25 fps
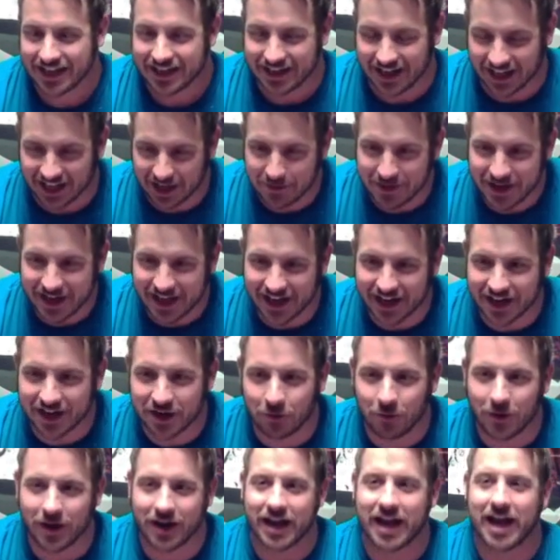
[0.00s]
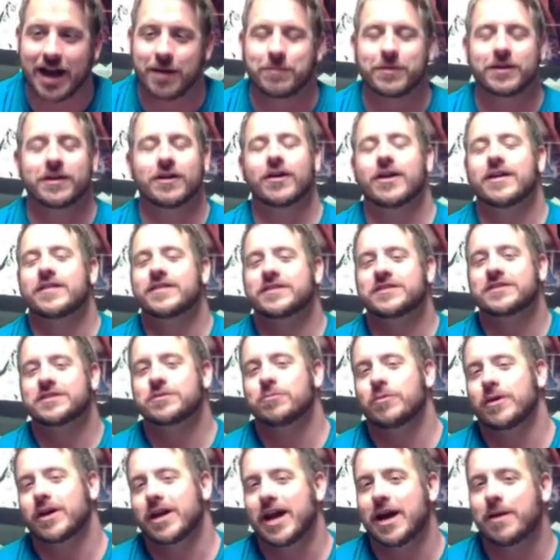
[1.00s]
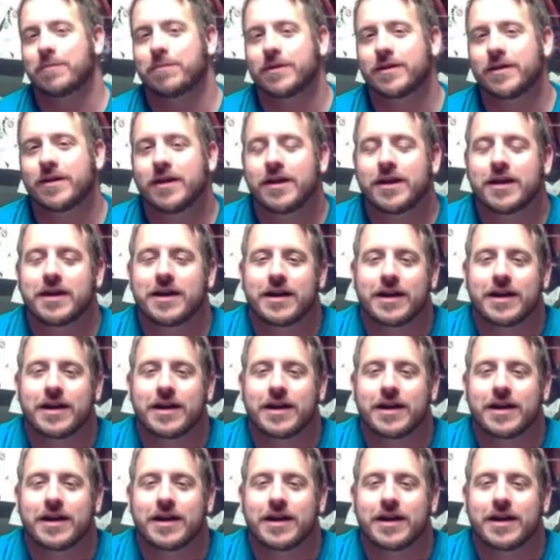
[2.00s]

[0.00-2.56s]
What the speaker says: Now let me get into what happened. All right, this is what happened.